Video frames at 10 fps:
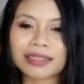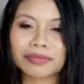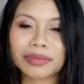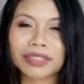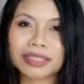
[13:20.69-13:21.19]

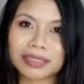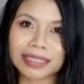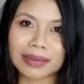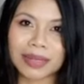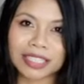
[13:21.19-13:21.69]
we were
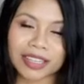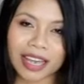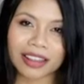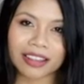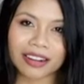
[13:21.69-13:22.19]
sleeping
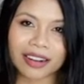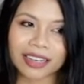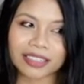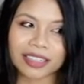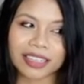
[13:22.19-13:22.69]
together,
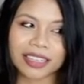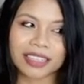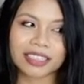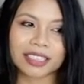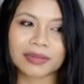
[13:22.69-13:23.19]
and
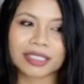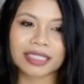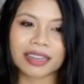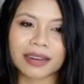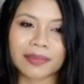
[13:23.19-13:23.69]
she
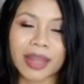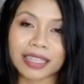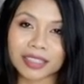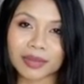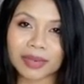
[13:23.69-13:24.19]
was
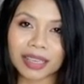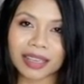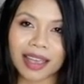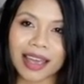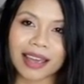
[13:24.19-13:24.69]
next to
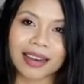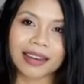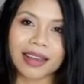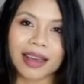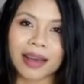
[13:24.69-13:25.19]
me,
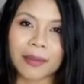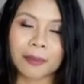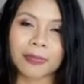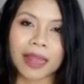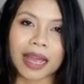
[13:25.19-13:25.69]
and
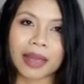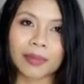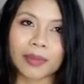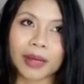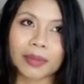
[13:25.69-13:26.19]
I